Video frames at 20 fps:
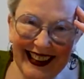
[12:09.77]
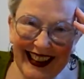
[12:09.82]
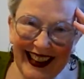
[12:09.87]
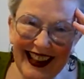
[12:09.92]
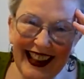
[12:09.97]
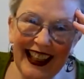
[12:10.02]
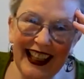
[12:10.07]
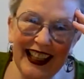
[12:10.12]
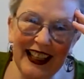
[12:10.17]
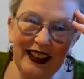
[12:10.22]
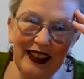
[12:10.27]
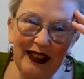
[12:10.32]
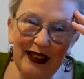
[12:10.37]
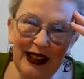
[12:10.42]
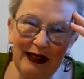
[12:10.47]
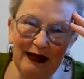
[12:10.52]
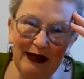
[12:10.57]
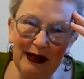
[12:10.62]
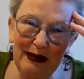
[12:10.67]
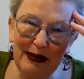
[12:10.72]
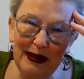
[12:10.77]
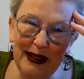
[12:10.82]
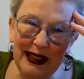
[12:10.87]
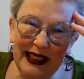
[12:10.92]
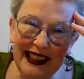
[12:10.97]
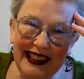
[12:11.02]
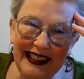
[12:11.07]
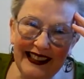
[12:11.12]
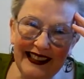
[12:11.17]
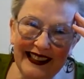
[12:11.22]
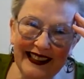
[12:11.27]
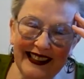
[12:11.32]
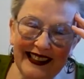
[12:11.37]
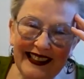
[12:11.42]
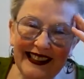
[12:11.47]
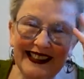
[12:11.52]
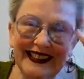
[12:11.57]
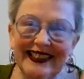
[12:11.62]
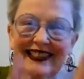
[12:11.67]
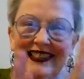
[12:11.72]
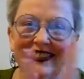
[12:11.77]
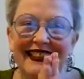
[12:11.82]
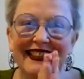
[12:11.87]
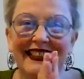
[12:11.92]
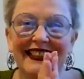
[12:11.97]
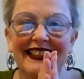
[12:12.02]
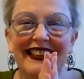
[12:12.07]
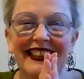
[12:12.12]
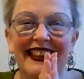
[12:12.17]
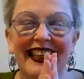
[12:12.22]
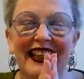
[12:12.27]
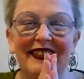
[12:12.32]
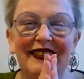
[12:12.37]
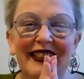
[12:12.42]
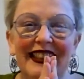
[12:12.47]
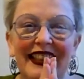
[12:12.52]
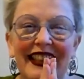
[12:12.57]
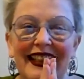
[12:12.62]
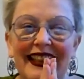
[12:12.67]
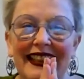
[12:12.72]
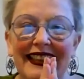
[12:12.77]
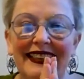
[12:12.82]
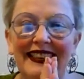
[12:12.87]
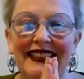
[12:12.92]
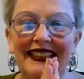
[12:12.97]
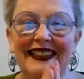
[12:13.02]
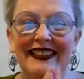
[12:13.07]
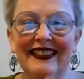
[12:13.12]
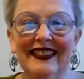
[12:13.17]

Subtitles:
Thank you, everybody. Love and light.